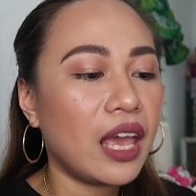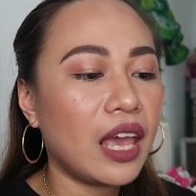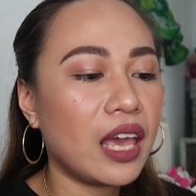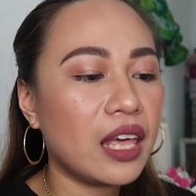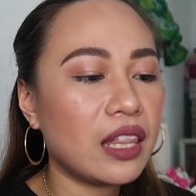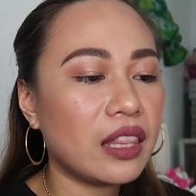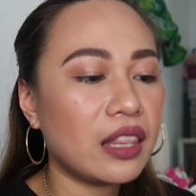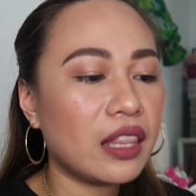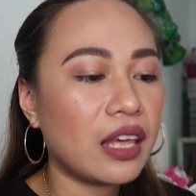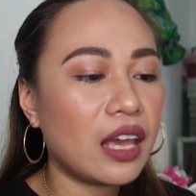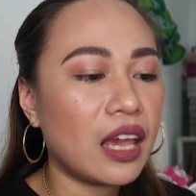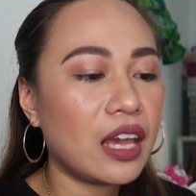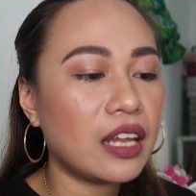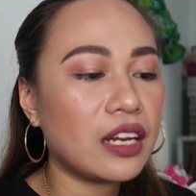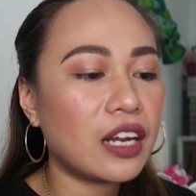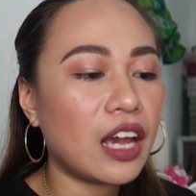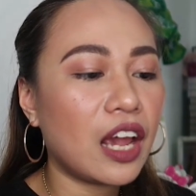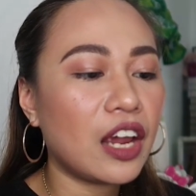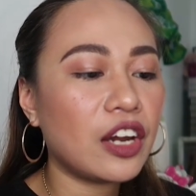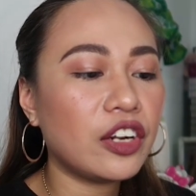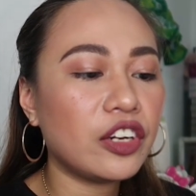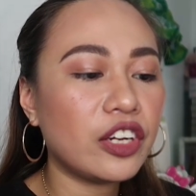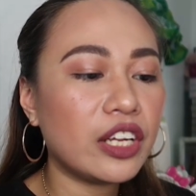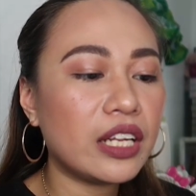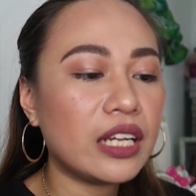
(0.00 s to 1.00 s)
And then
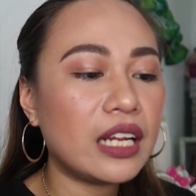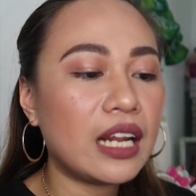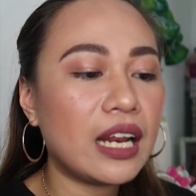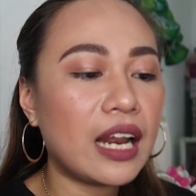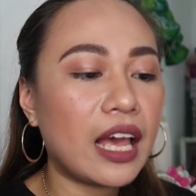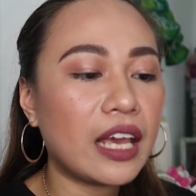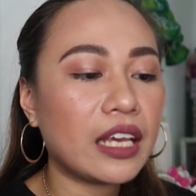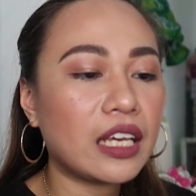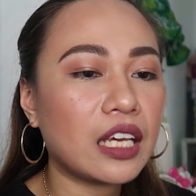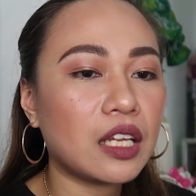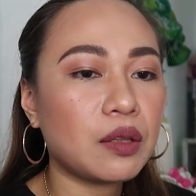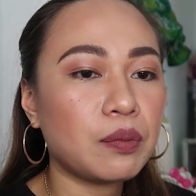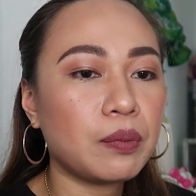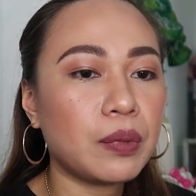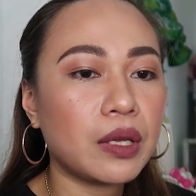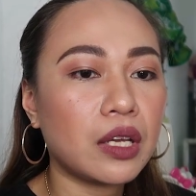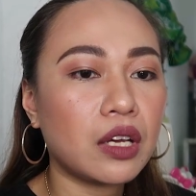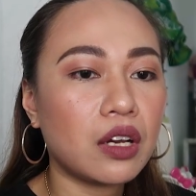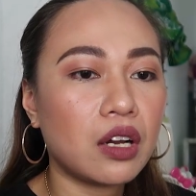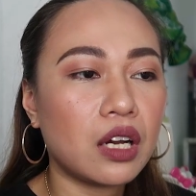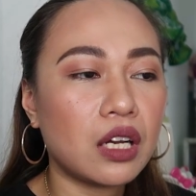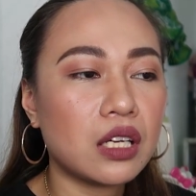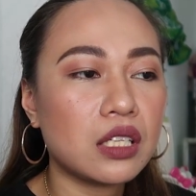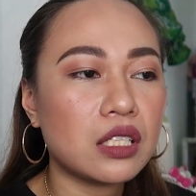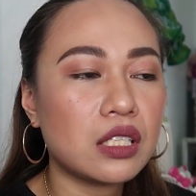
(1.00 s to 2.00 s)
I really like it
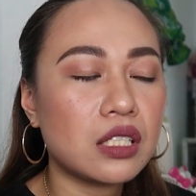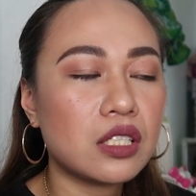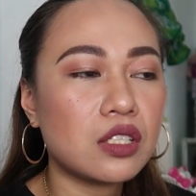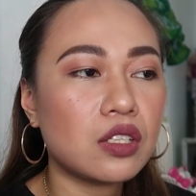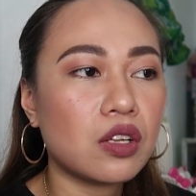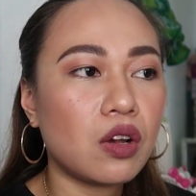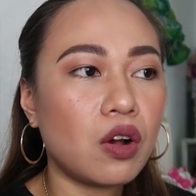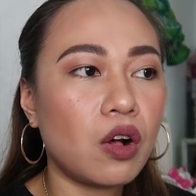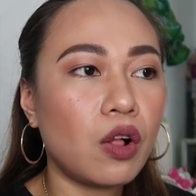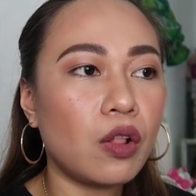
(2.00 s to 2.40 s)
because